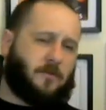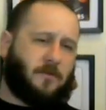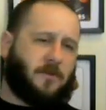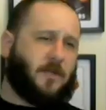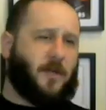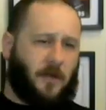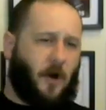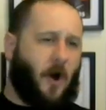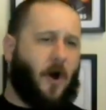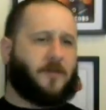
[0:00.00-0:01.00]
it's a good
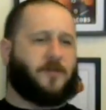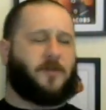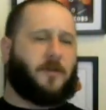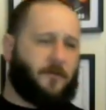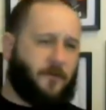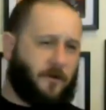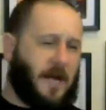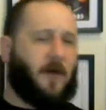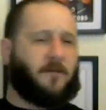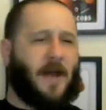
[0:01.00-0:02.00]
cause. You're
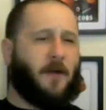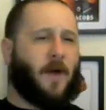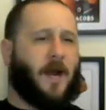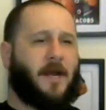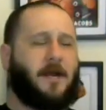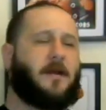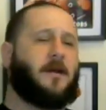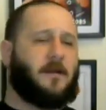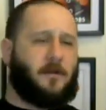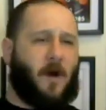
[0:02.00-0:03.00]
down that way.
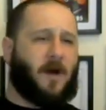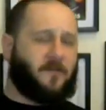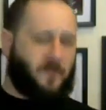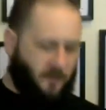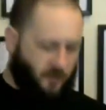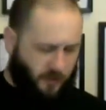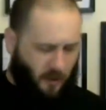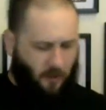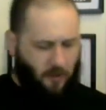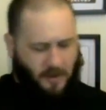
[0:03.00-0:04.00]
You want to see a
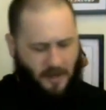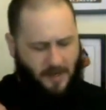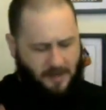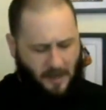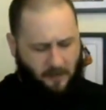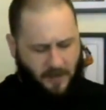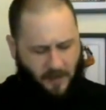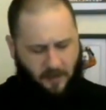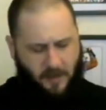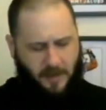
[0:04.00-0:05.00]
show, head down
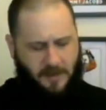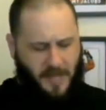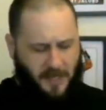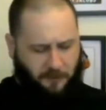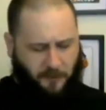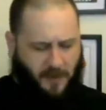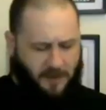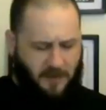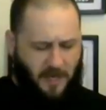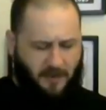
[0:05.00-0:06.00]
there. It takes
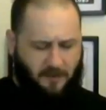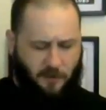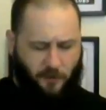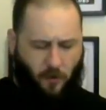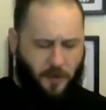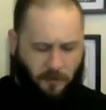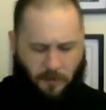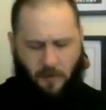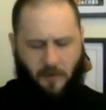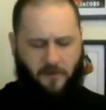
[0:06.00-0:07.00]
place at the Troy
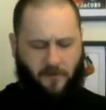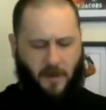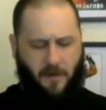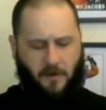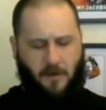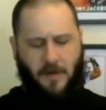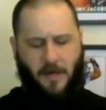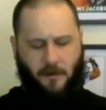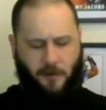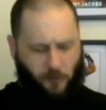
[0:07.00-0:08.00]
Community Center
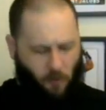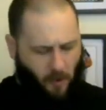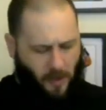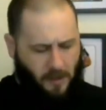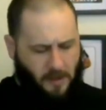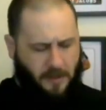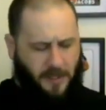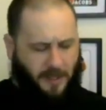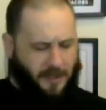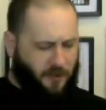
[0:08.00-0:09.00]
in Troy.
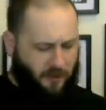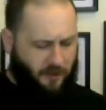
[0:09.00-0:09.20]
Tickets are